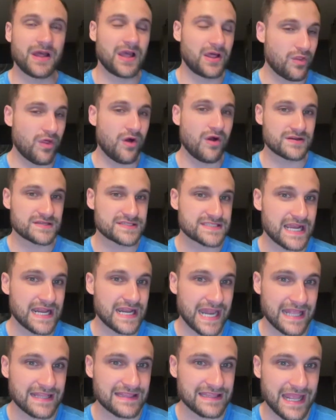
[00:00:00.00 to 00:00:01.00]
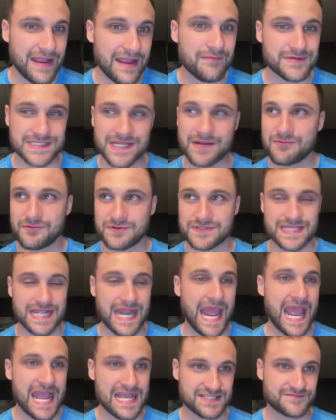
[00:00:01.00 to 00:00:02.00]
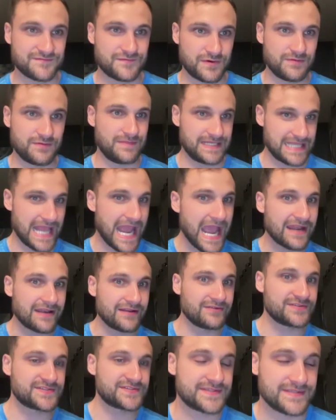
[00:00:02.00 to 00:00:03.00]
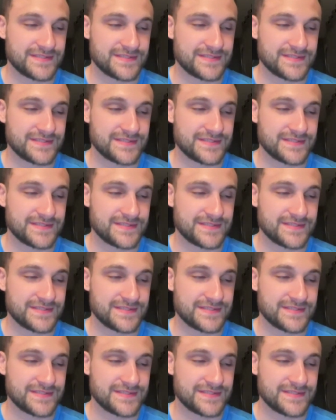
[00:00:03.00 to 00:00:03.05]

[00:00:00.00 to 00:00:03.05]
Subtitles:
alongside Anthony Edwards. Everyone's going to ask for McDaniels.